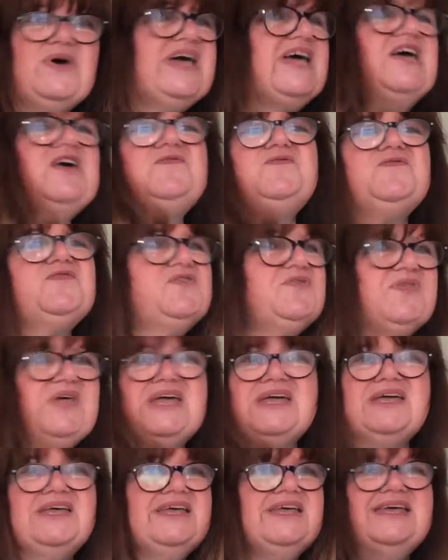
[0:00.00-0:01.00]

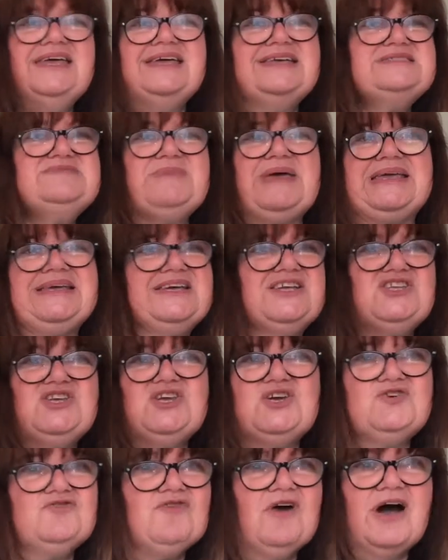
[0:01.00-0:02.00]
Everything is making
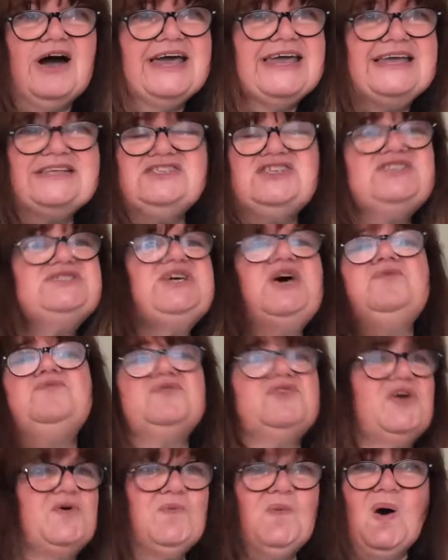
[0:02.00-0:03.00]
you cry, and you don't
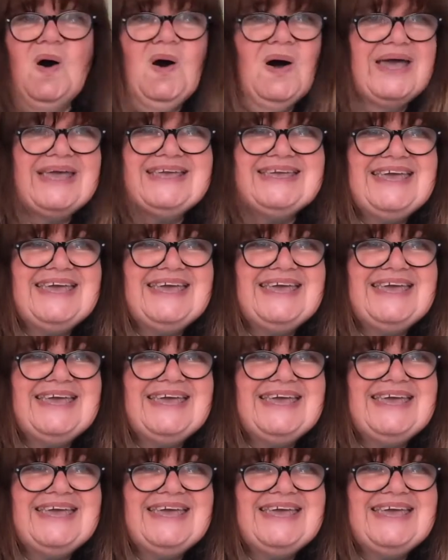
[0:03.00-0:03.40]
know why.